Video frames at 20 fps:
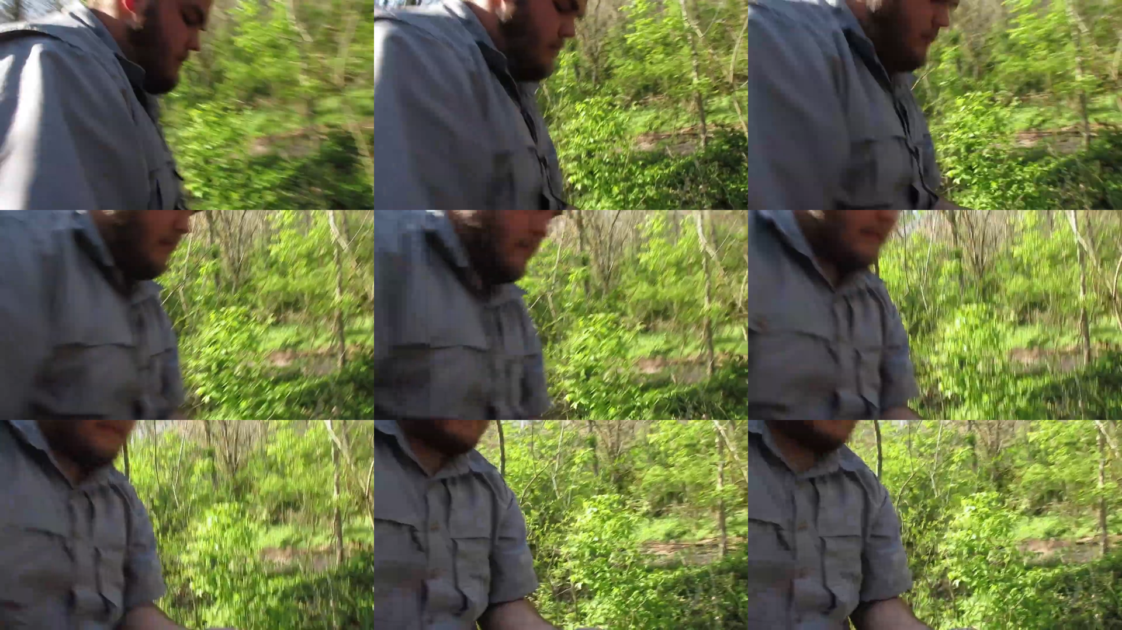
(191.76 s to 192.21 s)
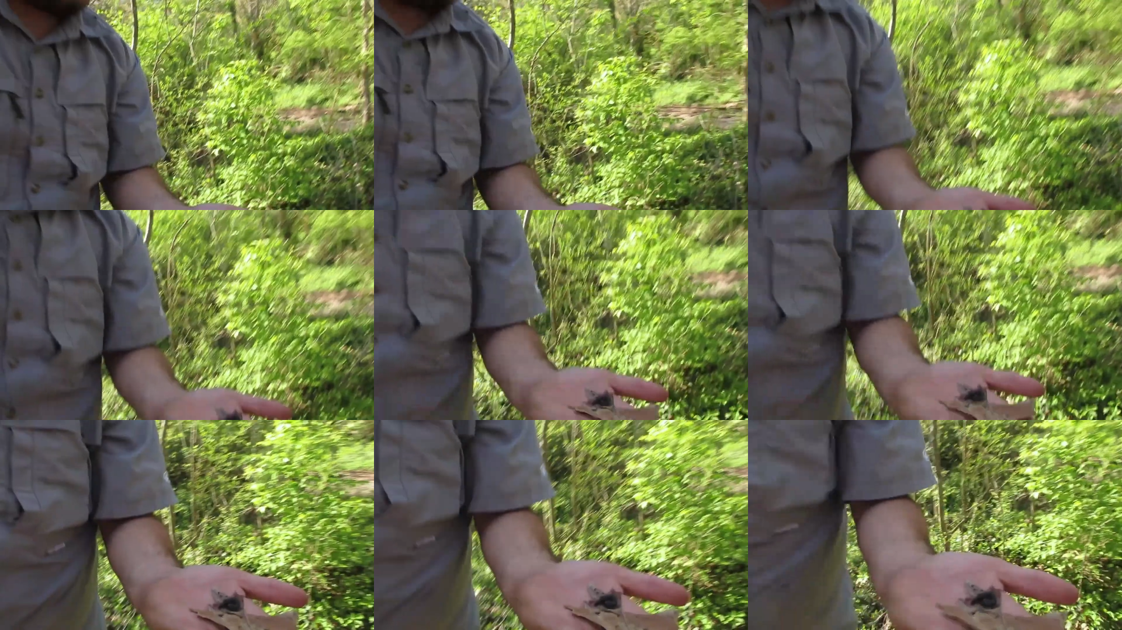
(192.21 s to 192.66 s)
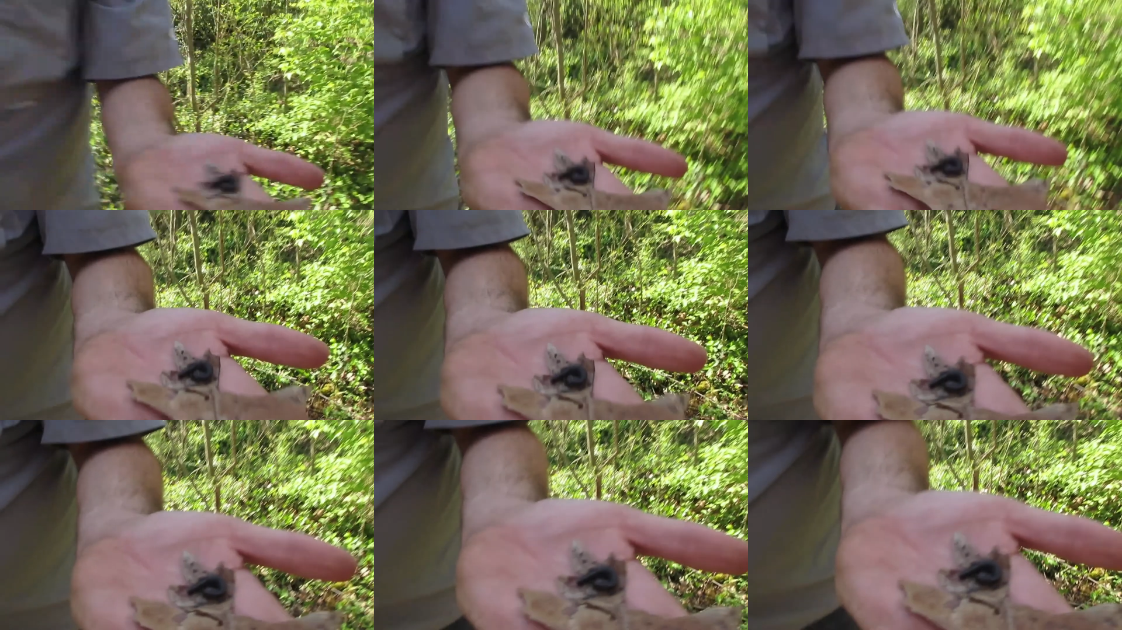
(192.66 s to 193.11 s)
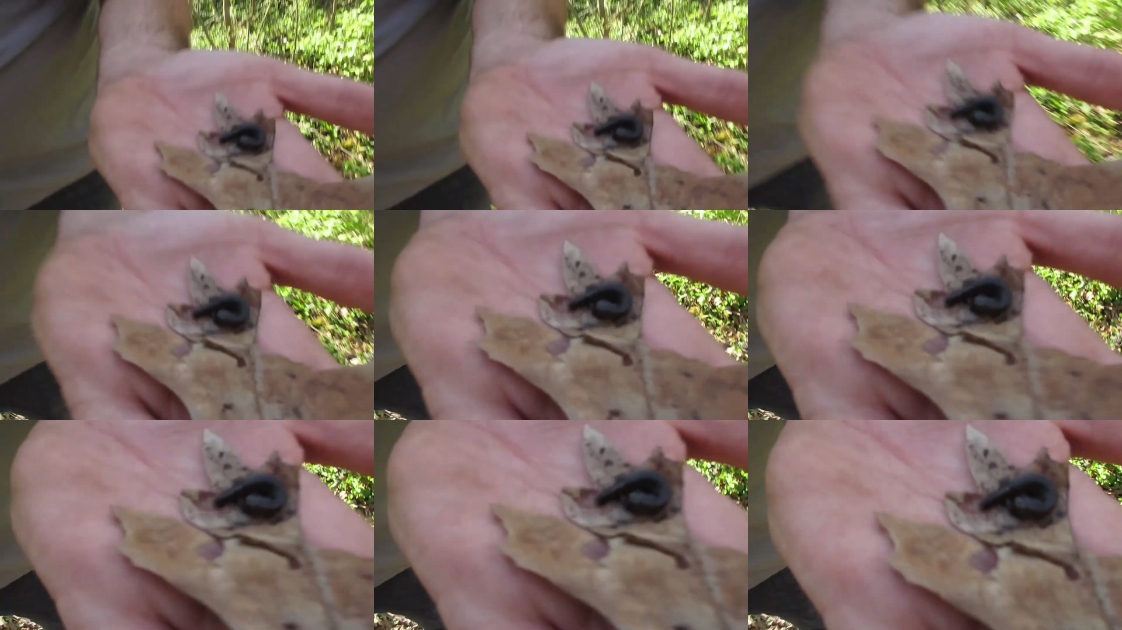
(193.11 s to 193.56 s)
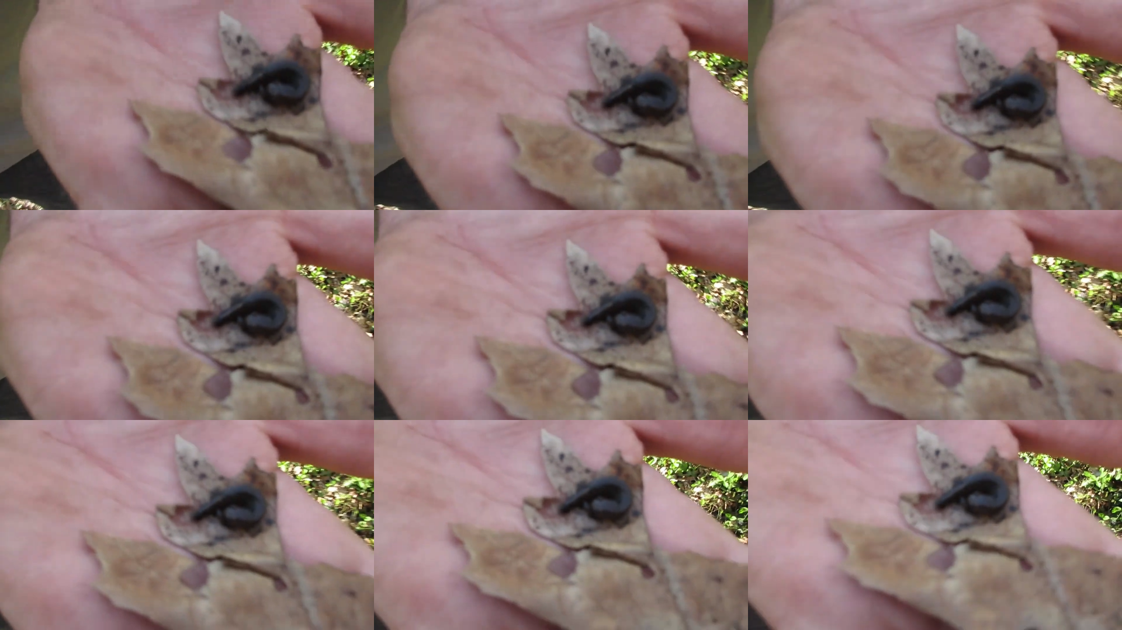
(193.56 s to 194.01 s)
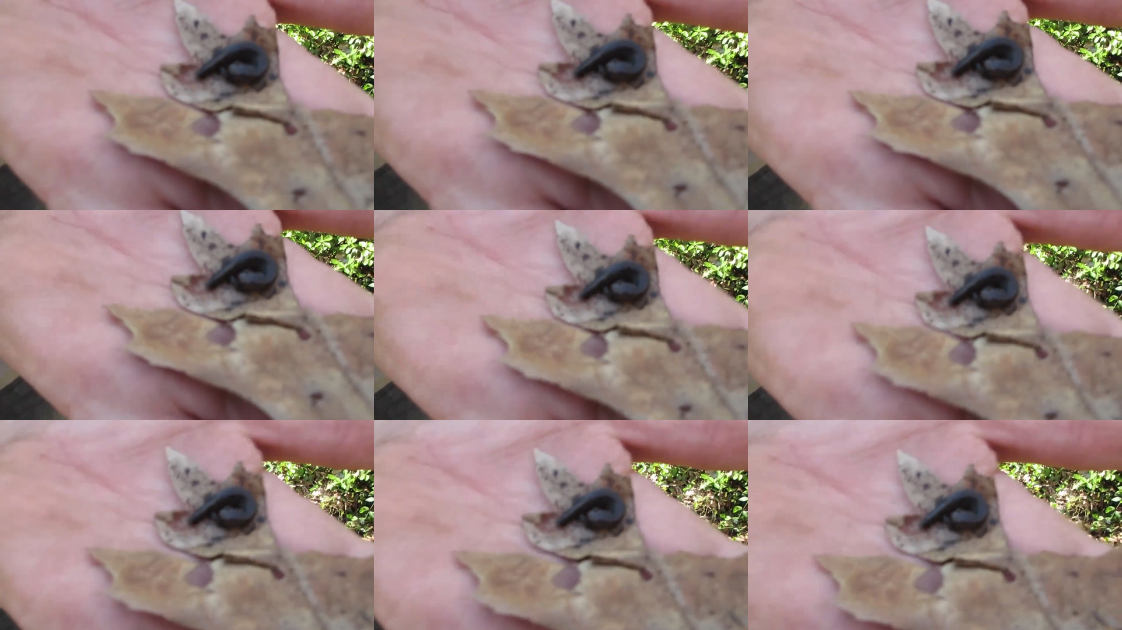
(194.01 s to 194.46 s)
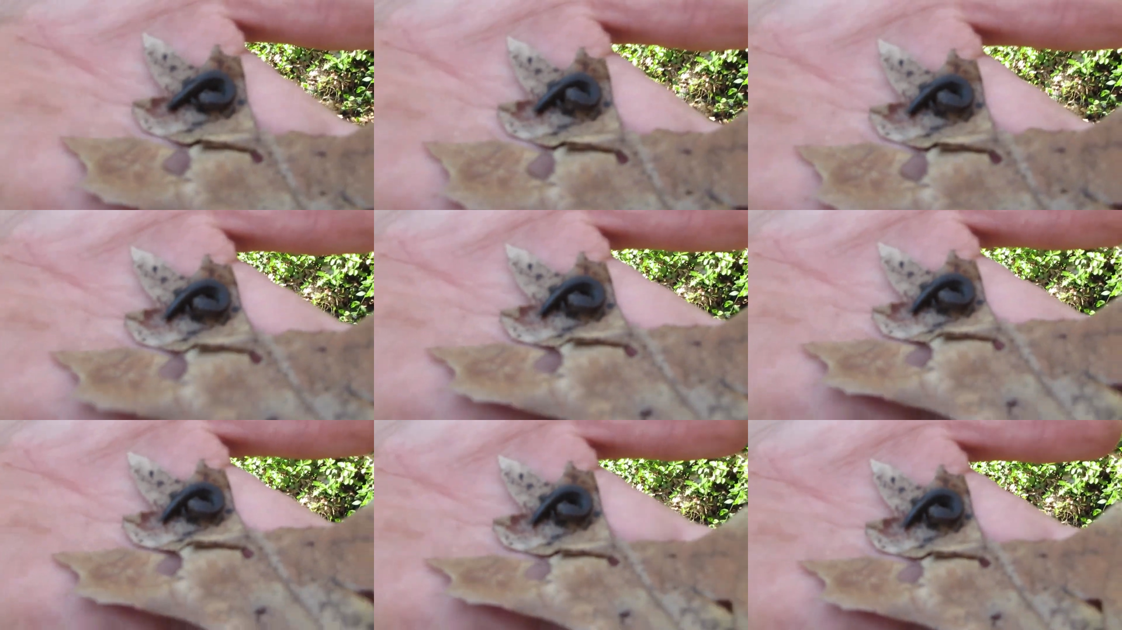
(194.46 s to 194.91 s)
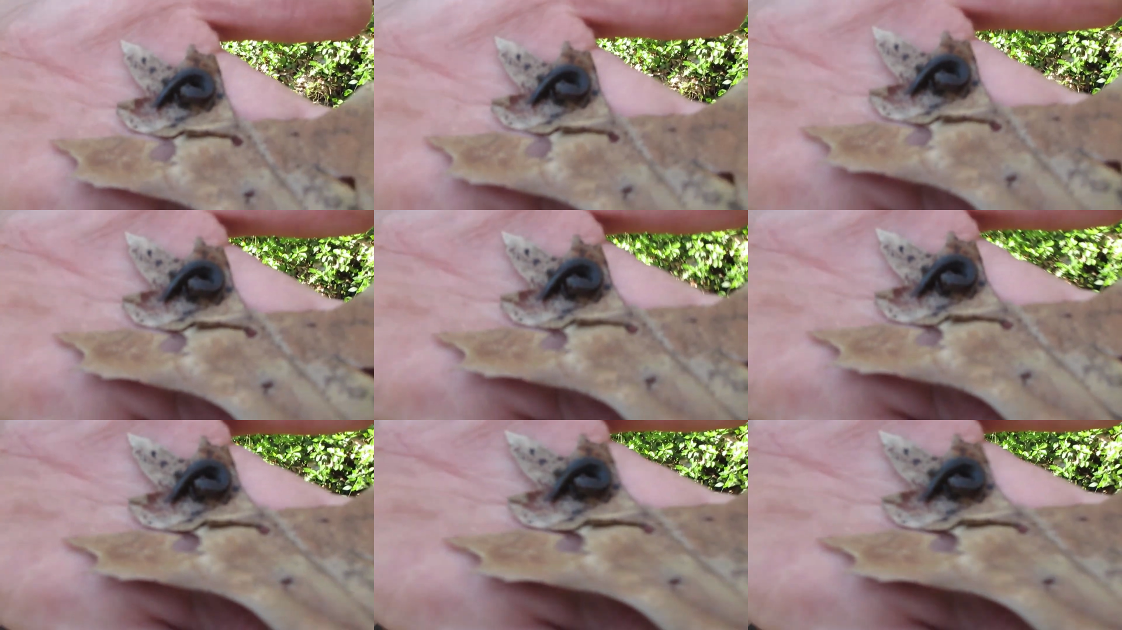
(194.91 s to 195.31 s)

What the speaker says: (no speaker visible)